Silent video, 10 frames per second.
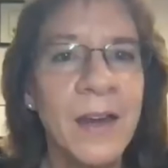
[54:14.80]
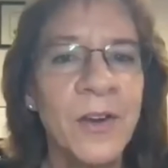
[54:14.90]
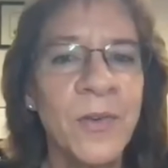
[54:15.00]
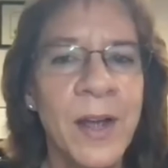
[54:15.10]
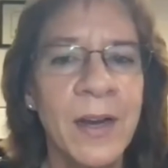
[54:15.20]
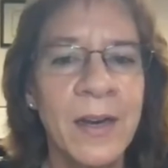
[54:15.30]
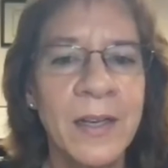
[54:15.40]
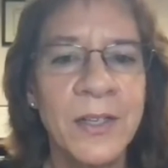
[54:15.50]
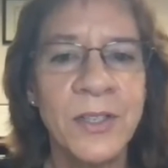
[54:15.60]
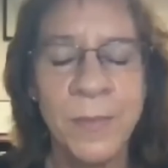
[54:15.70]
and you're right, it
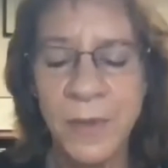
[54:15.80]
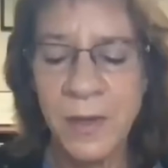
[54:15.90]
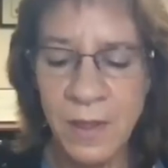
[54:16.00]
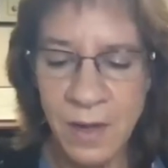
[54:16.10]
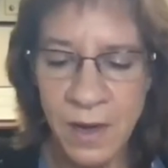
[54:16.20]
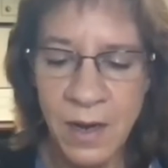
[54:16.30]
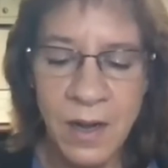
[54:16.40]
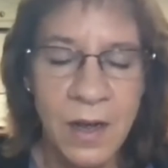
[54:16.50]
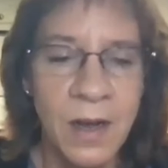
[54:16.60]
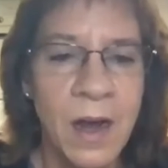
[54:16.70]
is something that
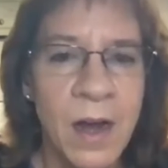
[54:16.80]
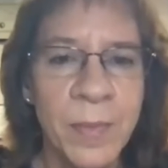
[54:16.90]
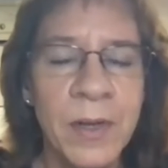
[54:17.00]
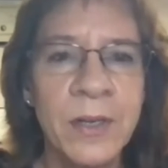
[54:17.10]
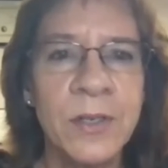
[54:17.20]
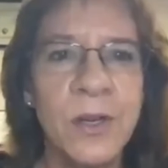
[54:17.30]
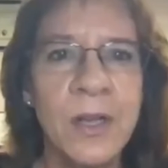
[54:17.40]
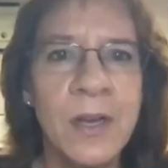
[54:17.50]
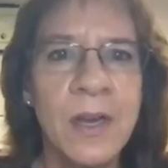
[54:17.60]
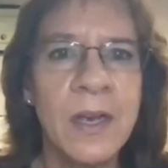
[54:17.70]
um, is,
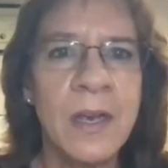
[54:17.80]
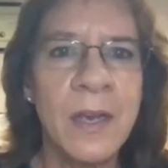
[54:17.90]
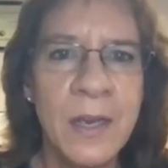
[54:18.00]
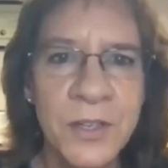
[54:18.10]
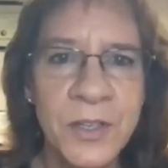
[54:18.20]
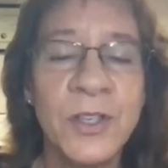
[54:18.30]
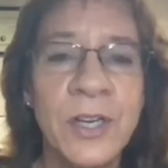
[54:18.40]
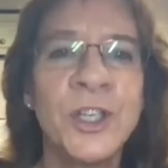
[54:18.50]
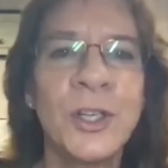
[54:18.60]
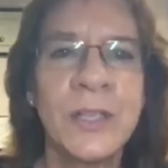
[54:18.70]
is
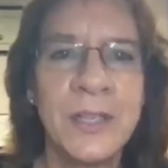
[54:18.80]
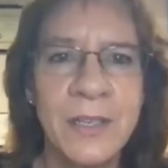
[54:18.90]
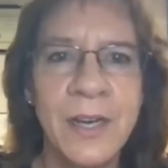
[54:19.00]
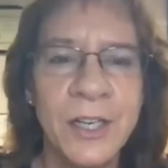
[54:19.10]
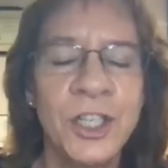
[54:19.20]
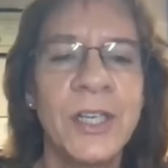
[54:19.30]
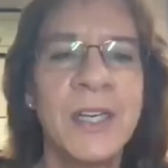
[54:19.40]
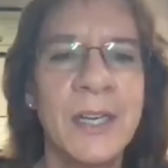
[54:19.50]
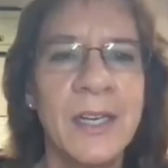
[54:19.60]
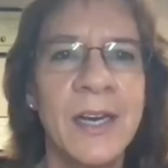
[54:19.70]
essential in Tai
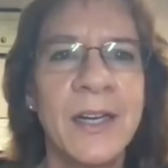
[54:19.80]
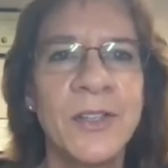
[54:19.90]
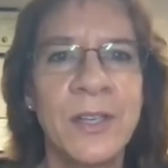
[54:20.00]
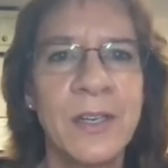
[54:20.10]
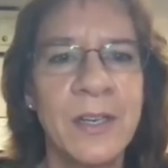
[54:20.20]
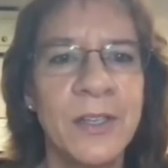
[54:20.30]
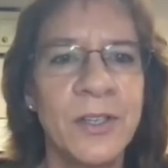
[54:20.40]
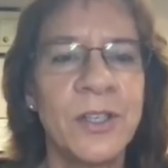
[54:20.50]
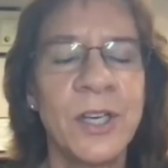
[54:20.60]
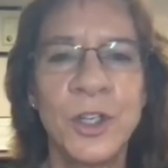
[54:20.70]
Chi, yes, and it is
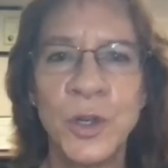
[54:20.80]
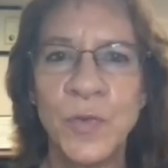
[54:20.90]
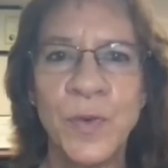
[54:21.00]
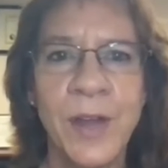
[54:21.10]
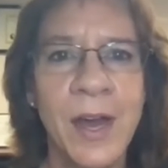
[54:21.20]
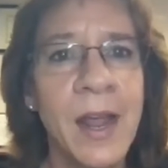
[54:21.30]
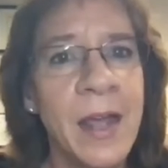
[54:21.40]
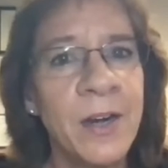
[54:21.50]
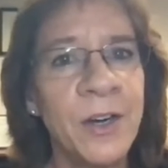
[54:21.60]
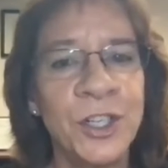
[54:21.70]
essential for that
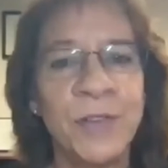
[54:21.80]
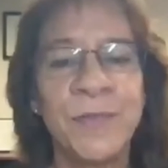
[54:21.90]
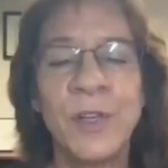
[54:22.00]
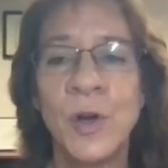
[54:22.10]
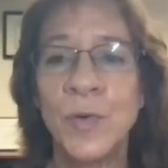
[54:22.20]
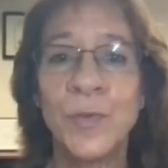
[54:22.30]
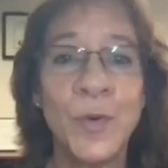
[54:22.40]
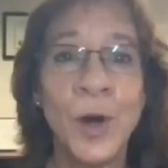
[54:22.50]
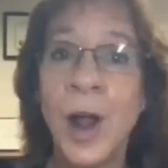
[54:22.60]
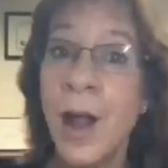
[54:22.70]
energy flow,
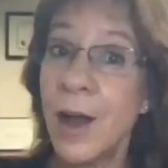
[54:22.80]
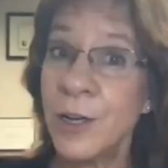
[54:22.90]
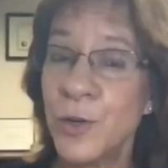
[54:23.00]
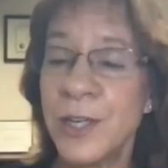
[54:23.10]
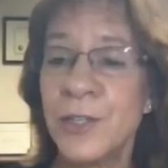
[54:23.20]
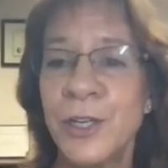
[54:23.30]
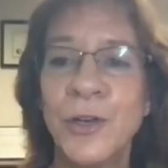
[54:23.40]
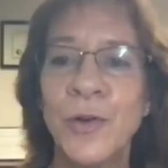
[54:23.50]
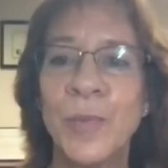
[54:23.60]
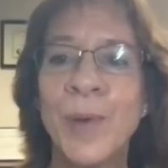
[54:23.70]
for addressing
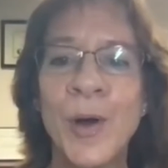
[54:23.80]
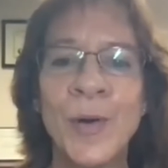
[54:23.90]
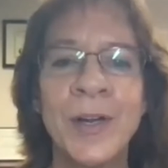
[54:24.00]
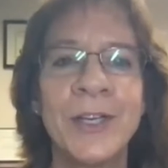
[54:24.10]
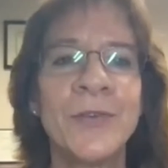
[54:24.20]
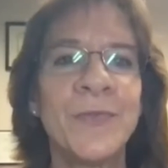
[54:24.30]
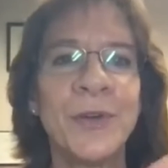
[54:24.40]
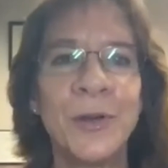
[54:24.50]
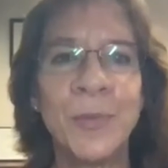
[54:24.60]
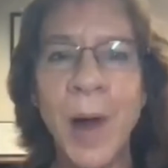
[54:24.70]
your opponent, for
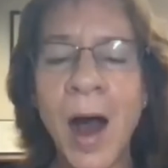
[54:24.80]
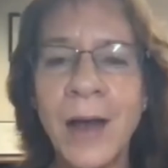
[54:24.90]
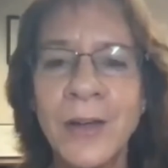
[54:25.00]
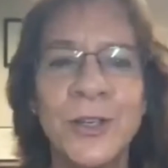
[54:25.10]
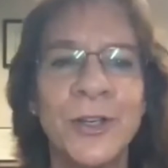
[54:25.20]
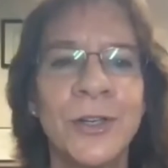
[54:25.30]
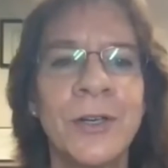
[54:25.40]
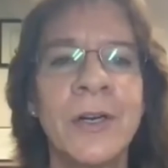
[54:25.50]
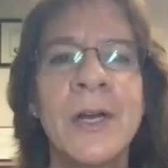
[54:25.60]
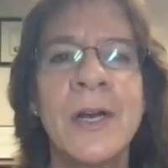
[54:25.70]
your
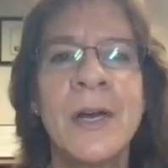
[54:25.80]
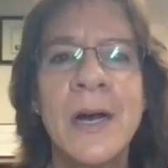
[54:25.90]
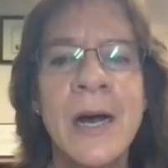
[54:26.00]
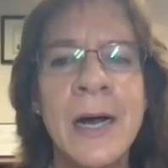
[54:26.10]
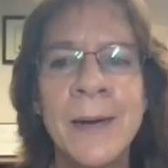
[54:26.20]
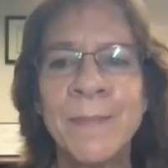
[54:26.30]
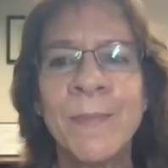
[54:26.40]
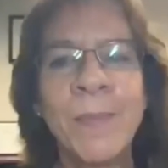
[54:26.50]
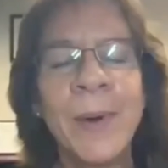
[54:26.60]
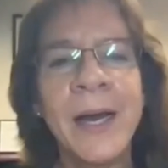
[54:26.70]
posture. Um,
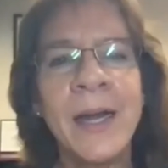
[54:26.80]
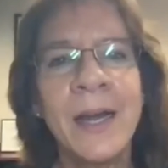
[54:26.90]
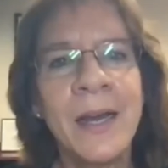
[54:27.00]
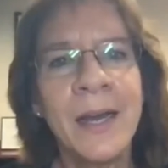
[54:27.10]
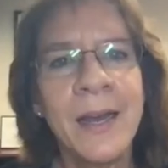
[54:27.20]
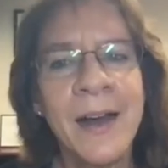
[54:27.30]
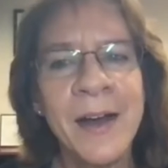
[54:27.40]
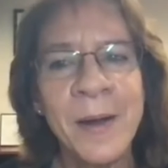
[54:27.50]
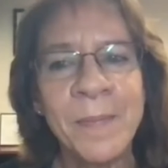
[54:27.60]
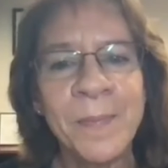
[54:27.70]
but,
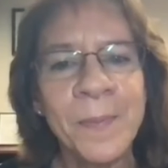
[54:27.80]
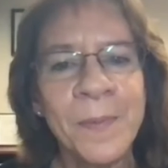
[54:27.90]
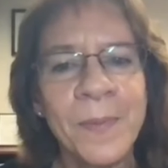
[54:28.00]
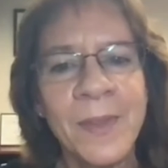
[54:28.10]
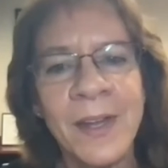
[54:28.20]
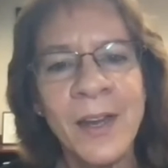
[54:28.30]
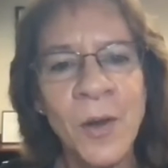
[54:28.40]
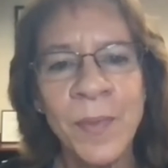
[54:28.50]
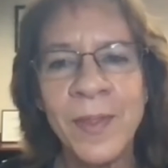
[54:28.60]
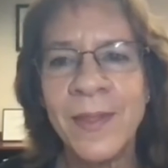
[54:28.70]
um, you
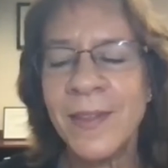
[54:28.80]
know,